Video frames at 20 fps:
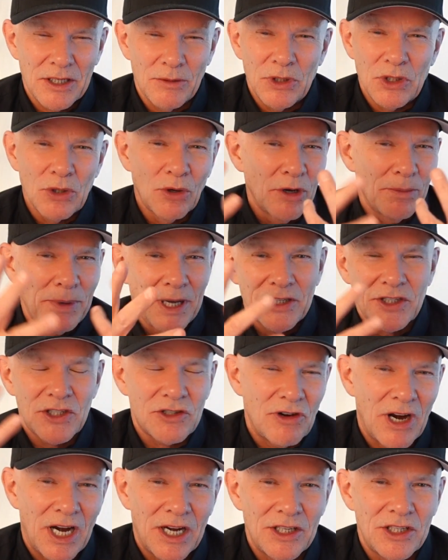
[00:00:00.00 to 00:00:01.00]
It was all about
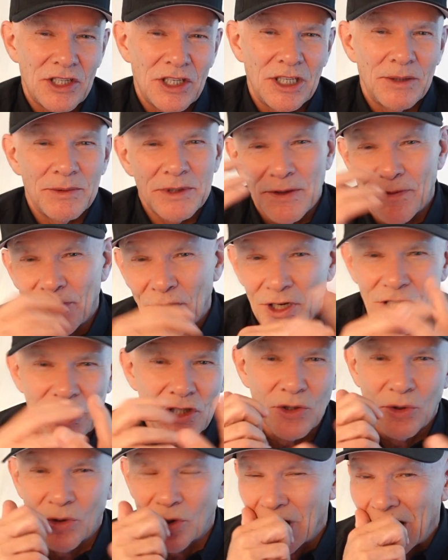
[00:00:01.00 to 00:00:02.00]
strategy. It was a very
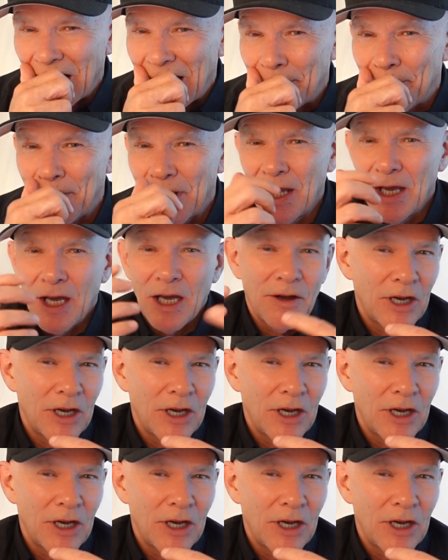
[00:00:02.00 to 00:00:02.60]
short lap.